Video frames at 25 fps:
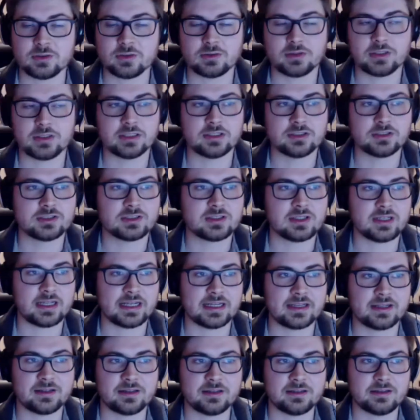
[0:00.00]
there's
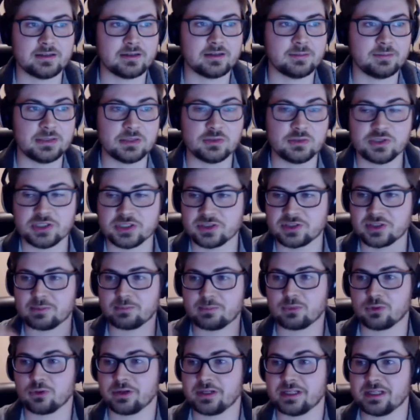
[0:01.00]
music is a
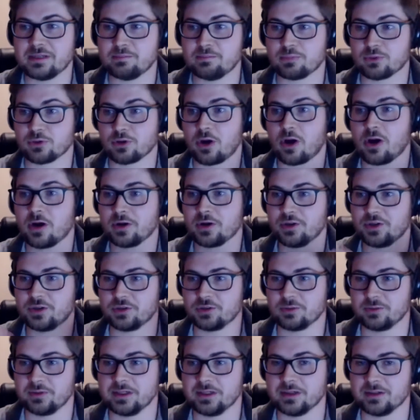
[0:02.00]
pretty broad
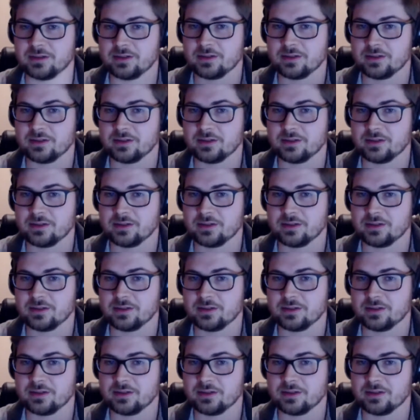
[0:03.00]
career.